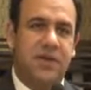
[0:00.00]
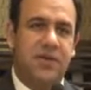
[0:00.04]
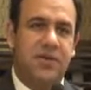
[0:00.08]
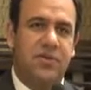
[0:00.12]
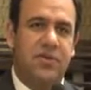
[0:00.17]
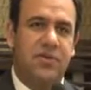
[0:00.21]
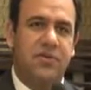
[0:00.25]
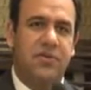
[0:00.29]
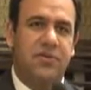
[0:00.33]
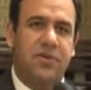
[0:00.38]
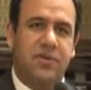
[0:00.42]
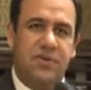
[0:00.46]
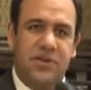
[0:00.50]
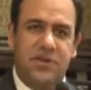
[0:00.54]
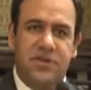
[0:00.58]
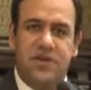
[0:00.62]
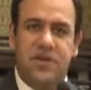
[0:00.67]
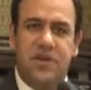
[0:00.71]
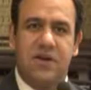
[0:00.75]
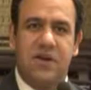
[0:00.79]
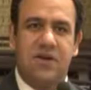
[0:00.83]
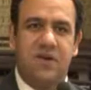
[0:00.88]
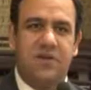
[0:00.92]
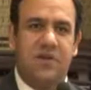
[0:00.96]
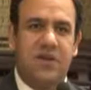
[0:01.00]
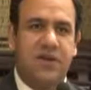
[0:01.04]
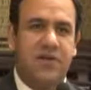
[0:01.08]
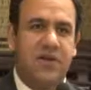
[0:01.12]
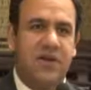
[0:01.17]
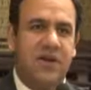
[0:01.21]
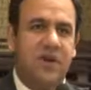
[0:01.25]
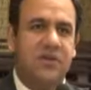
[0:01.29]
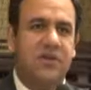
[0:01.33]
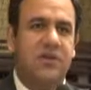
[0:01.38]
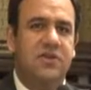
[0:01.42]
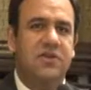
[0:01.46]
you know, these kind of
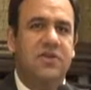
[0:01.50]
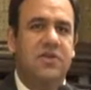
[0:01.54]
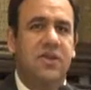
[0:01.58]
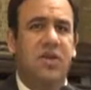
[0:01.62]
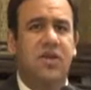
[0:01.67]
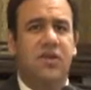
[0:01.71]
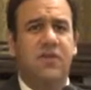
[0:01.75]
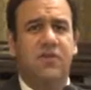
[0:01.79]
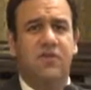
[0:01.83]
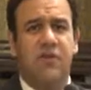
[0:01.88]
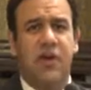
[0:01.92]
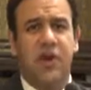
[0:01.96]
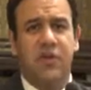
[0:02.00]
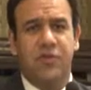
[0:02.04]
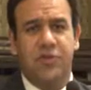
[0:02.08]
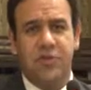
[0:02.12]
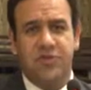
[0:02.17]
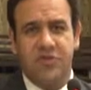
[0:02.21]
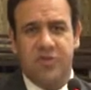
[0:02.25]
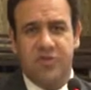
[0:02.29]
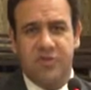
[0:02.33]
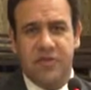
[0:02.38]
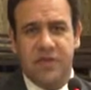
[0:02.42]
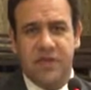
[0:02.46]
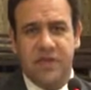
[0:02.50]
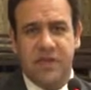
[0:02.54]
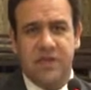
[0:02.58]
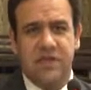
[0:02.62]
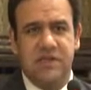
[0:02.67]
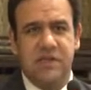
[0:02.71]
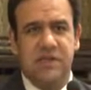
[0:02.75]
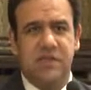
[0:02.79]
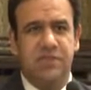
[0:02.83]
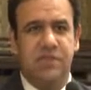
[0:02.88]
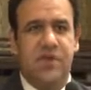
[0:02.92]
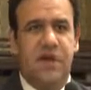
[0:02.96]
transactions. A lot of housing
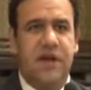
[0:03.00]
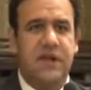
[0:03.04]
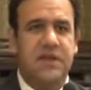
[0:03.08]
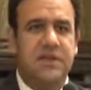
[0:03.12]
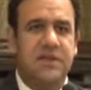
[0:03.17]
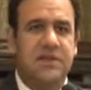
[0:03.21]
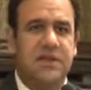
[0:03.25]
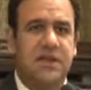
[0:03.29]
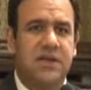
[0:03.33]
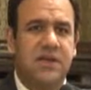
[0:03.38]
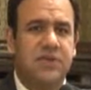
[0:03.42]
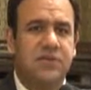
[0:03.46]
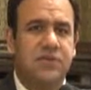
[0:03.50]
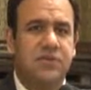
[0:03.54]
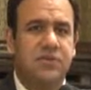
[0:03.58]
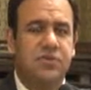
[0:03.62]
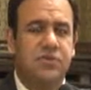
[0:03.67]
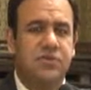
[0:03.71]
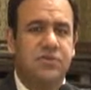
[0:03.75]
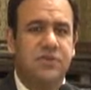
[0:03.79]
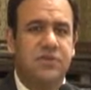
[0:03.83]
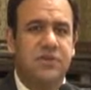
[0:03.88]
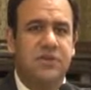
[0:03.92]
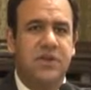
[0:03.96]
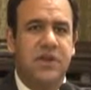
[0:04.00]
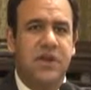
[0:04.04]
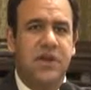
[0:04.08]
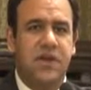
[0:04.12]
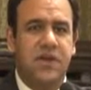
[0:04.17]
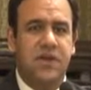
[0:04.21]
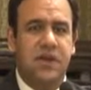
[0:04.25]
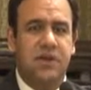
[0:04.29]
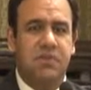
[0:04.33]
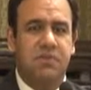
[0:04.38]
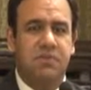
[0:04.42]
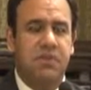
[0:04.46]
societies in Pakistan use
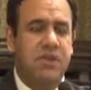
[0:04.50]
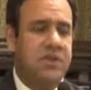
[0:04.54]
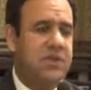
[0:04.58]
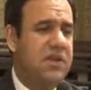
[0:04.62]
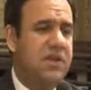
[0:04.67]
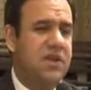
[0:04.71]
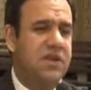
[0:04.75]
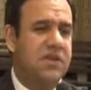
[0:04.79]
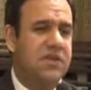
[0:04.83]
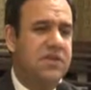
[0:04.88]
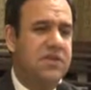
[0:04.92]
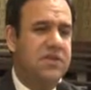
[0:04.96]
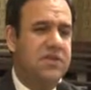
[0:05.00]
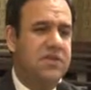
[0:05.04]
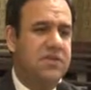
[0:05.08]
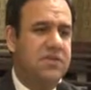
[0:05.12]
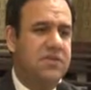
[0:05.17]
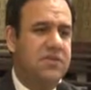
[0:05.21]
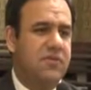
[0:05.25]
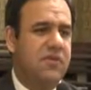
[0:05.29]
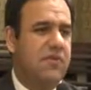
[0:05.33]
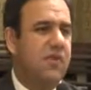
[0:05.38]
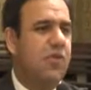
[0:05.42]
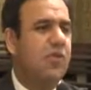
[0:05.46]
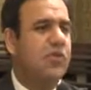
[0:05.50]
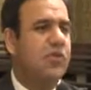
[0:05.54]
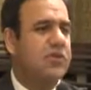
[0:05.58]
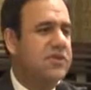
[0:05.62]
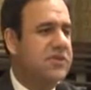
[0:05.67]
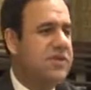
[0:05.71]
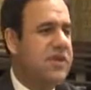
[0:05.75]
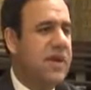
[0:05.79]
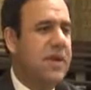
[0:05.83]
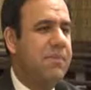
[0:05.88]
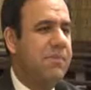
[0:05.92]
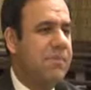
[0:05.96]
basically just forged
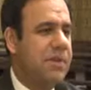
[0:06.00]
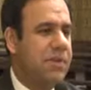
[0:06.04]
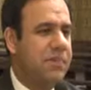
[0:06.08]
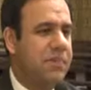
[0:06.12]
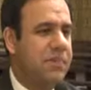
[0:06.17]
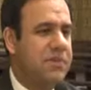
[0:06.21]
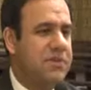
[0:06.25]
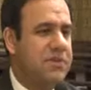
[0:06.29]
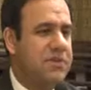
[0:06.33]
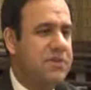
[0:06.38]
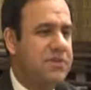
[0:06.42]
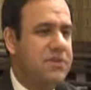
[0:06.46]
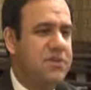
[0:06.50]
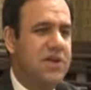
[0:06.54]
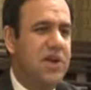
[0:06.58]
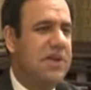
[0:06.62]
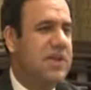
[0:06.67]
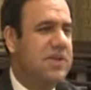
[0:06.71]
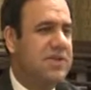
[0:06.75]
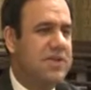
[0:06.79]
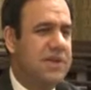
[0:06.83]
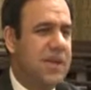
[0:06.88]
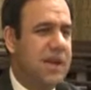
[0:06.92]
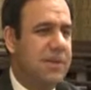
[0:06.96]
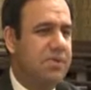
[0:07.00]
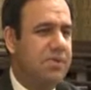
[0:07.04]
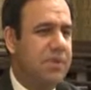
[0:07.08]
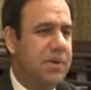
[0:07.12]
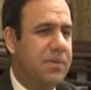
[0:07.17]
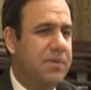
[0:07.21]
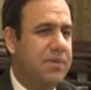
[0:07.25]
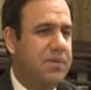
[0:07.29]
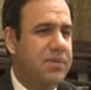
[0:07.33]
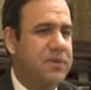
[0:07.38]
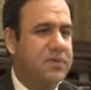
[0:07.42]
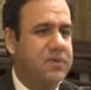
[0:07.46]
stamp papers, jali stamp
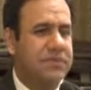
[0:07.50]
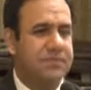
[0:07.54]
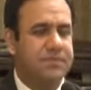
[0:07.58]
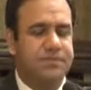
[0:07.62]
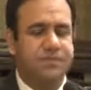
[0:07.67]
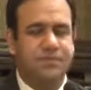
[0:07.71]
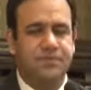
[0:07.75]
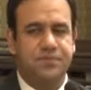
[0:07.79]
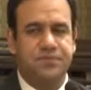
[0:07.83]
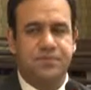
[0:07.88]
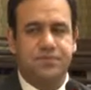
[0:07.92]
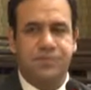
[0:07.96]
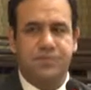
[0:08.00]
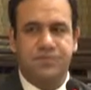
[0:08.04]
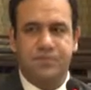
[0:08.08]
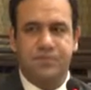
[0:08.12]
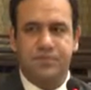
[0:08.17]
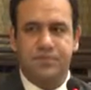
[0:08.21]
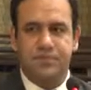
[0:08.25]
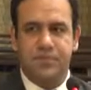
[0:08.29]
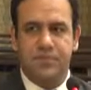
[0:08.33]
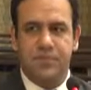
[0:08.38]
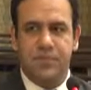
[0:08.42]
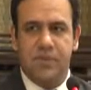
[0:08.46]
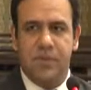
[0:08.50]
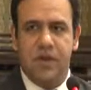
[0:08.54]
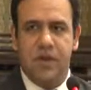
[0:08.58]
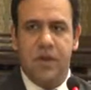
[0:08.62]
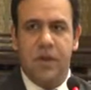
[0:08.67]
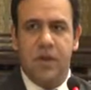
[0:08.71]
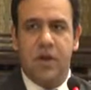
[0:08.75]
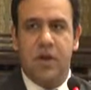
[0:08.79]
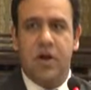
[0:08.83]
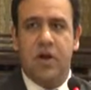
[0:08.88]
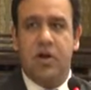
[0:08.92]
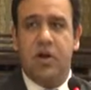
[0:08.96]
papers.
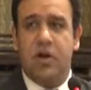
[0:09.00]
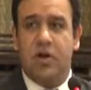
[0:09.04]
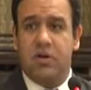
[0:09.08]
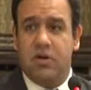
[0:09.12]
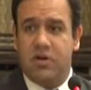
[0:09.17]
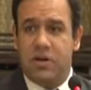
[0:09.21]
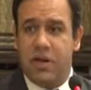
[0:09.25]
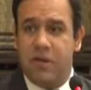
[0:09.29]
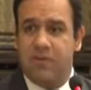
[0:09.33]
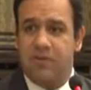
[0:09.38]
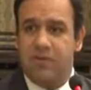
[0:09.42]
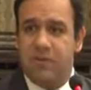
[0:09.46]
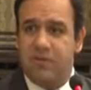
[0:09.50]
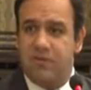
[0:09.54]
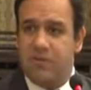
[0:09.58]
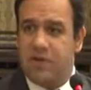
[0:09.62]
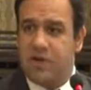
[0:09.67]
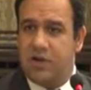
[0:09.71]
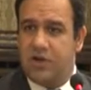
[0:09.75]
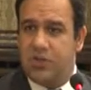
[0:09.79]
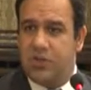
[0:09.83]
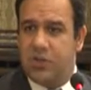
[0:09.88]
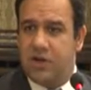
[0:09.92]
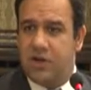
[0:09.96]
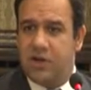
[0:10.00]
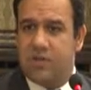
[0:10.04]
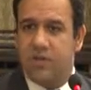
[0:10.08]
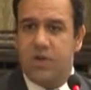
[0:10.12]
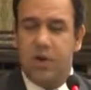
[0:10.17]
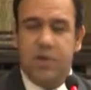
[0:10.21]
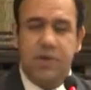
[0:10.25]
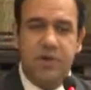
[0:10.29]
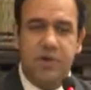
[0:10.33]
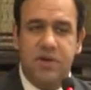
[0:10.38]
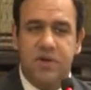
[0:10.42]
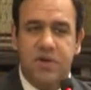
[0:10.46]
A lot of time when we are doing
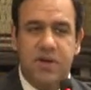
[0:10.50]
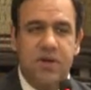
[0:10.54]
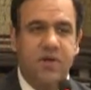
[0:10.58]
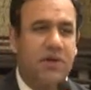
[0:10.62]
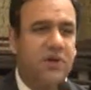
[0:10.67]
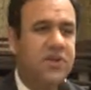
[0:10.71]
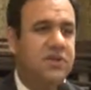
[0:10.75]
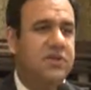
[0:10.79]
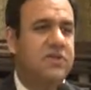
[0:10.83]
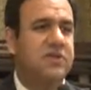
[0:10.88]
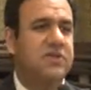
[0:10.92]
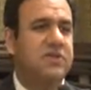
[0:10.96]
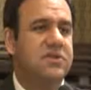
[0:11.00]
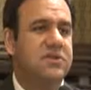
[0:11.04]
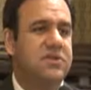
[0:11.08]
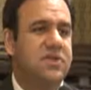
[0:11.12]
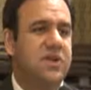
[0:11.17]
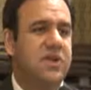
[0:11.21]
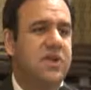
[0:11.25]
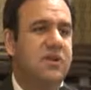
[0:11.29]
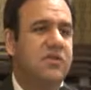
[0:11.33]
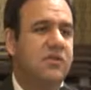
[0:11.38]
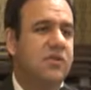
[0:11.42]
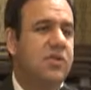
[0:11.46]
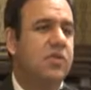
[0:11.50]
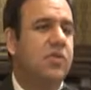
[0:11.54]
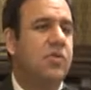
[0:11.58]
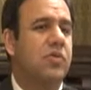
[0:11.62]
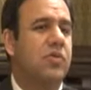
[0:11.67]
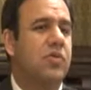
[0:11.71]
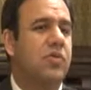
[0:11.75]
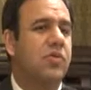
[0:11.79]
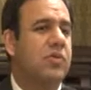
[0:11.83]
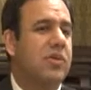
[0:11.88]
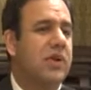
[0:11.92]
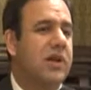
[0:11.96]
property transactions, we don't
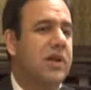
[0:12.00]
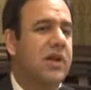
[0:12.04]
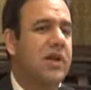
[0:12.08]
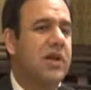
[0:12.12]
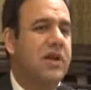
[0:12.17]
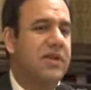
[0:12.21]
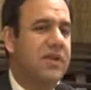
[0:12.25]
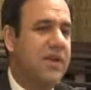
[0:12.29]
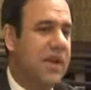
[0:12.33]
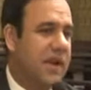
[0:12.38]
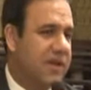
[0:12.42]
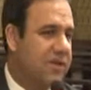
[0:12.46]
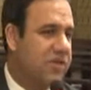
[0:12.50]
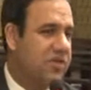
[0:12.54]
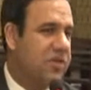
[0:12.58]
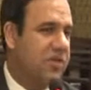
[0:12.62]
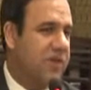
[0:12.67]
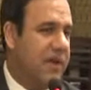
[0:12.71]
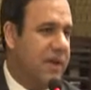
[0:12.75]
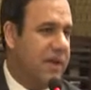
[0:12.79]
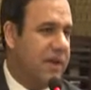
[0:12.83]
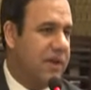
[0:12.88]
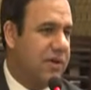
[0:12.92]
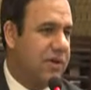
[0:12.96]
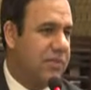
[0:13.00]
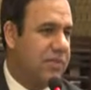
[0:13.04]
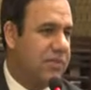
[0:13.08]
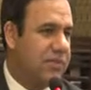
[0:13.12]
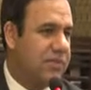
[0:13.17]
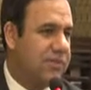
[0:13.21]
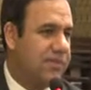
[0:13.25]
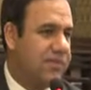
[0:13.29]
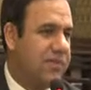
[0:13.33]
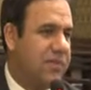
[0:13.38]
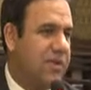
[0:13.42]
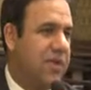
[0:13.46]
want to declare the actual value.
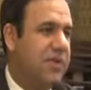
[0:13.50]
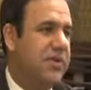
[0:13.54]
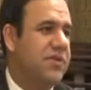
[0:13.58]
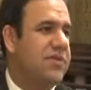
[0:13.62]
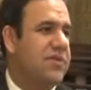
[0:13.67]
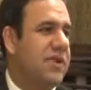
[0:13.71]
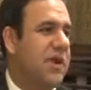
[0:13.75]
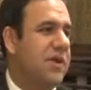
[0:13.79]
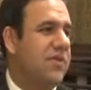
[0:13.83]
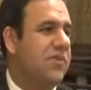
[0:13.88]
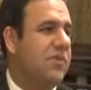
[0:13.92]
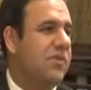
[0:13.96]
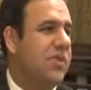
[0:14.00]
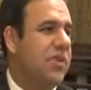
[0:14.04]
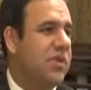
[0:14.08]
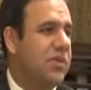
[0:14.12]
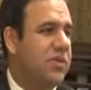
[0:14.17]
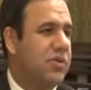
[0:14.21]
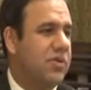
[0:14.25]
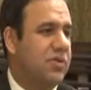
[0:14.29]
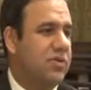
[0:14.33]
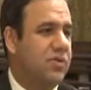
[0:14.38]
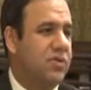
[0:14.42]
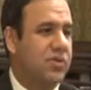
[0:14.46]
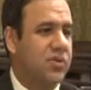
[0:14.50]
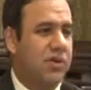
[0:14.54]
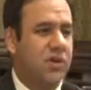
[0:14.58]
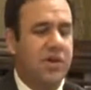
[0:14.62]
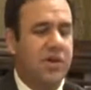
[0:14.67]
Instead, we want to